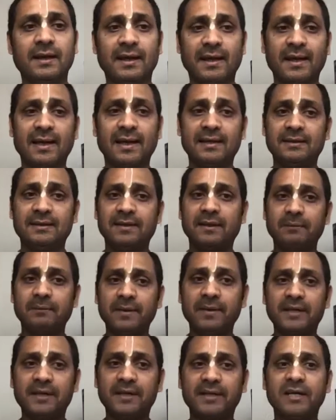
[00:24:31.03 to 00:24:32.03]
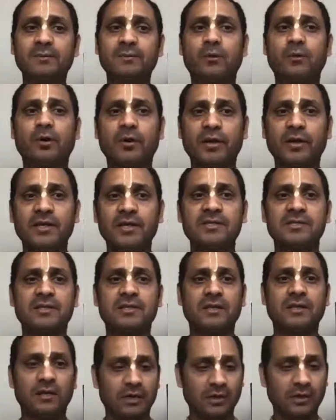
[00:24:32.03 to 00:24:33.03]
And the material body's
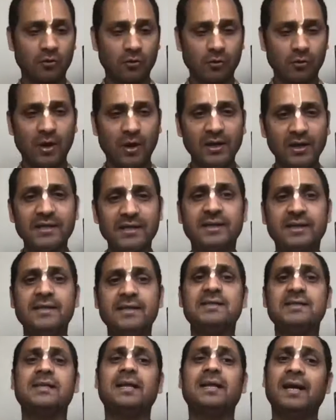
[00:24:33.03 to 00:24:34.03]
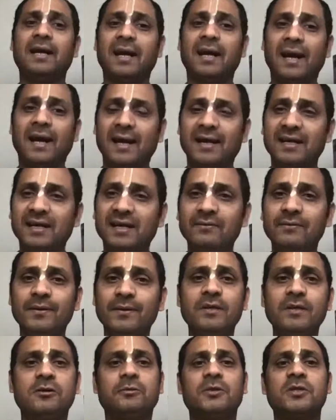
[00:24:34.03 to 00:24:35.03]
qualities,
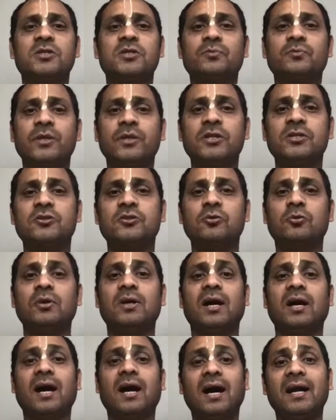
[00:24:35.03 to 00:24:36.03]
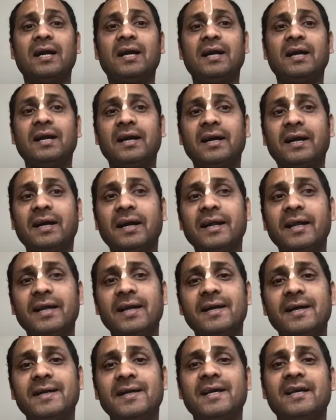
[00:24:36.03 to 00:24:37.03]
activities of the spirit soul are
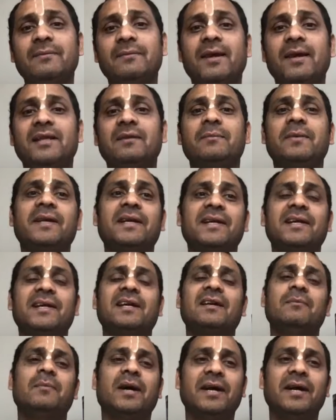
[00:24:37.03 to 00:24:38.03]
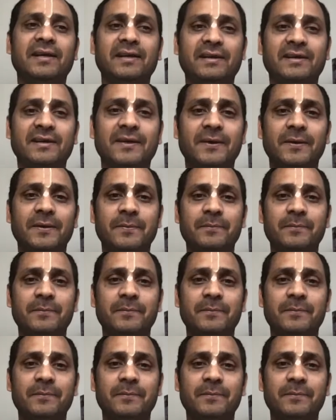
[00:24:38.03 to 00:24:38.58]
created by the material mind.